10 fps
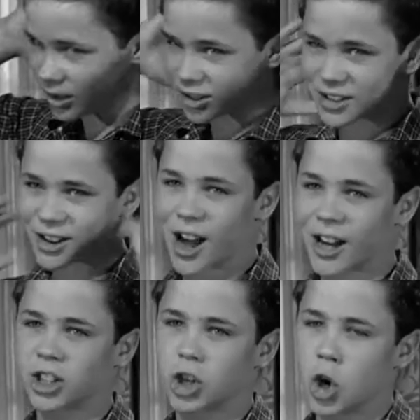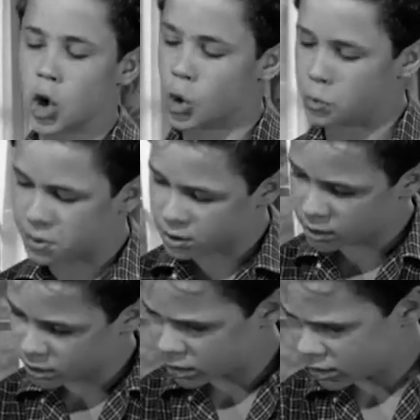It's not goop.
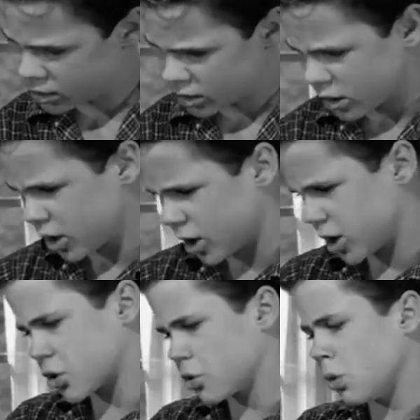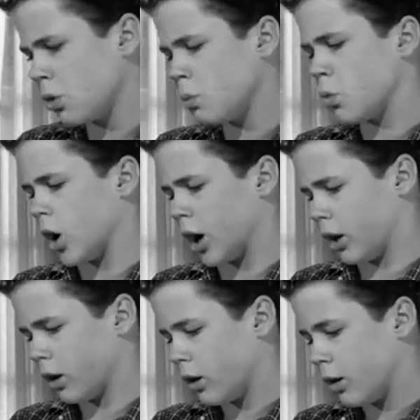It's
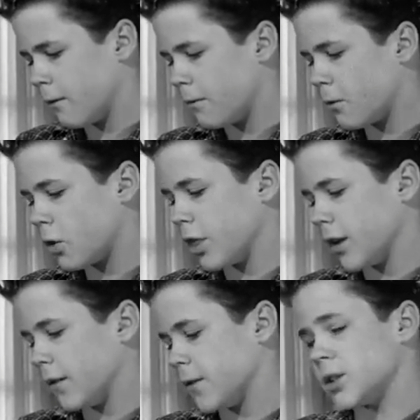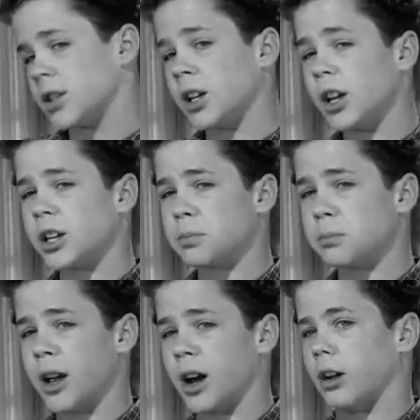Groomwell for the fastidious
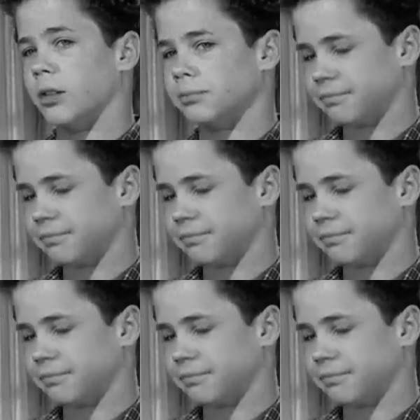man.